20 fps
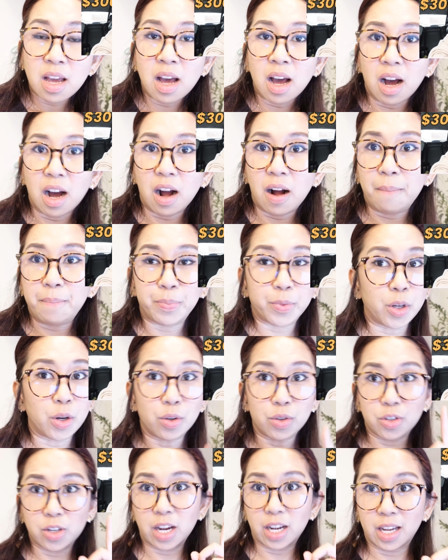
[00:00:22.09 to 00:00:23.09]
go
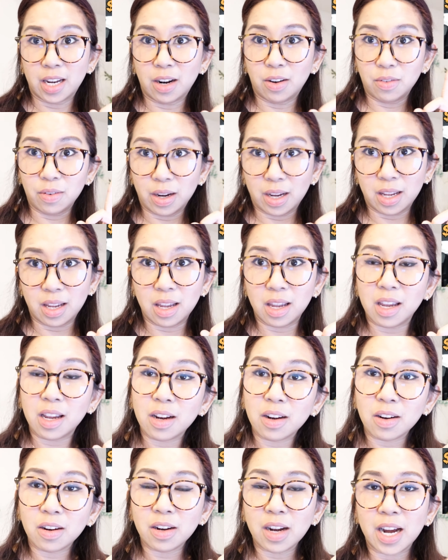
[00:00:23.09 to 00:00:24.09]
check it out right
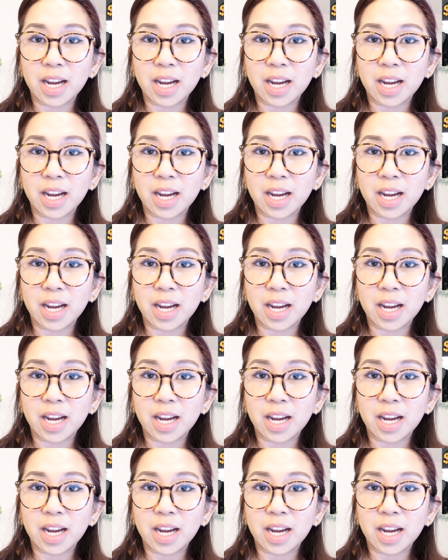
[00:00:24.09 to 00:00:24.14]
here.